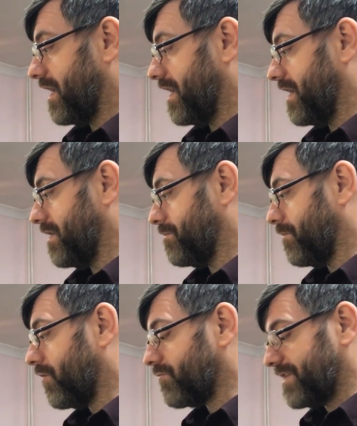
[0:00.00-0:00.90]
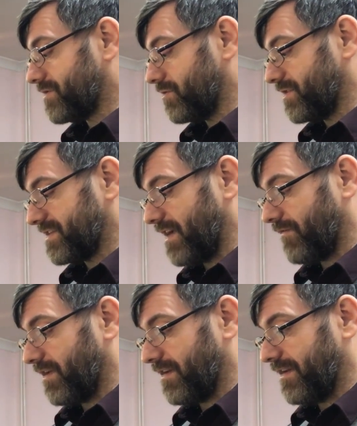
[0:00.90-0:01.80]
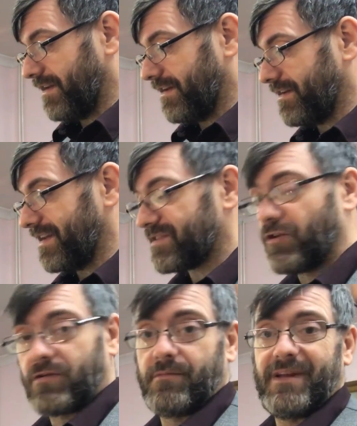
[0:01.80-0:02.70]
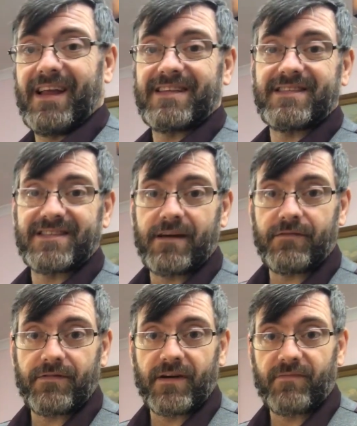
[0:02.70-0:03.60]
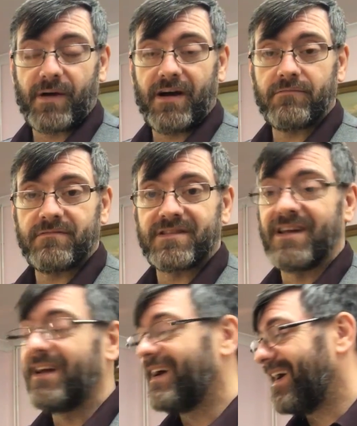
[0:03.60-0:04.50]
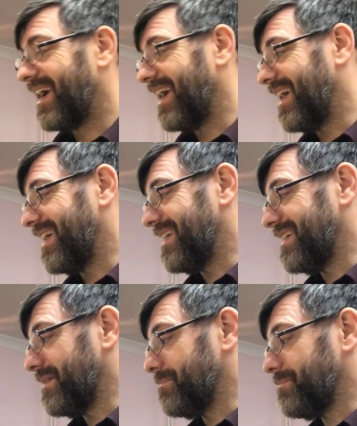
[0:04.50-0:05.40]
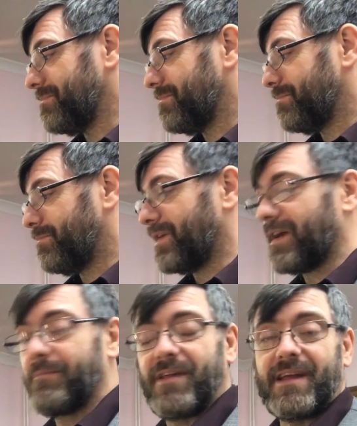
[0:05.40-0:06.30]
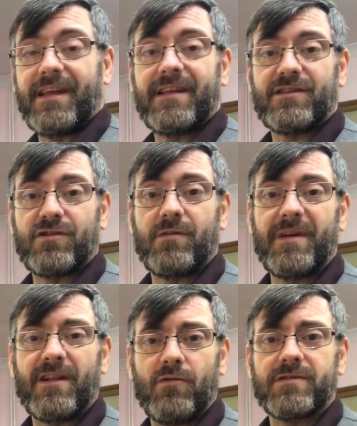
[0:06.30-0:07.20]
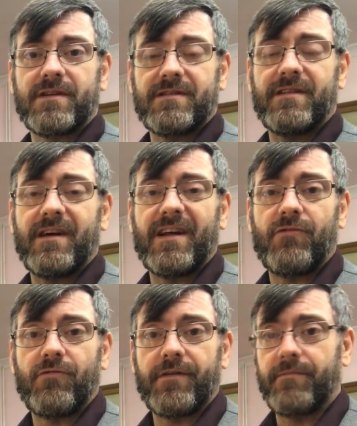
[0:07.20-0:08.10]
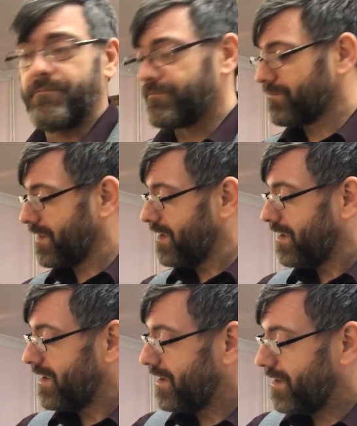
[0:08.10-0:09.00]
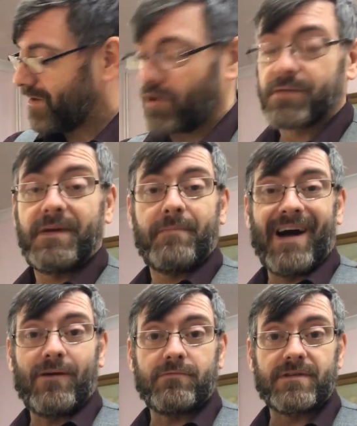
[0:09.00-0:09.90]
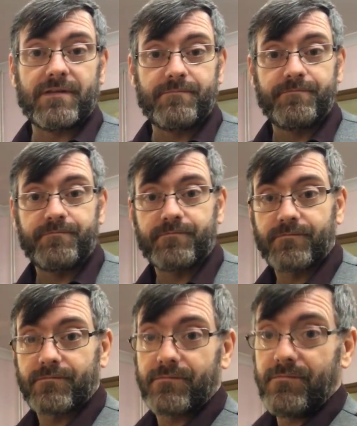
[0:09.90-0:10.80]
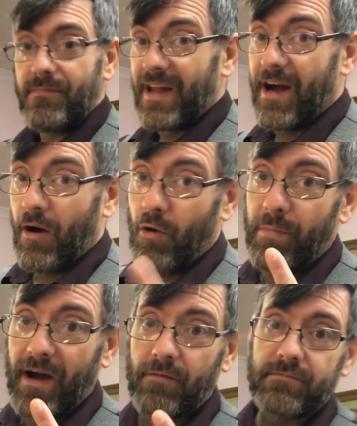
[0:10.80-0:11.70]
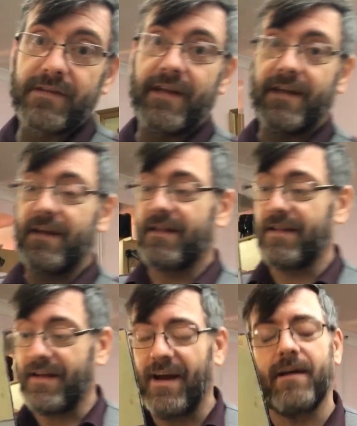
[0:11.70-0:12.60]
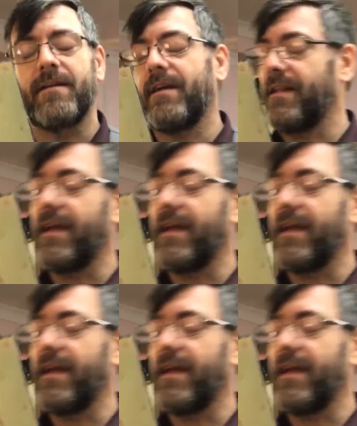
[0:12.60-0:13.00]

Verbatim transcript: um, more research is definitely needed it's not going to be less than 75 pounds um, but I'm thinking it's going to be closer to the 100 cost me a pound a whole pound in Gethley, ah,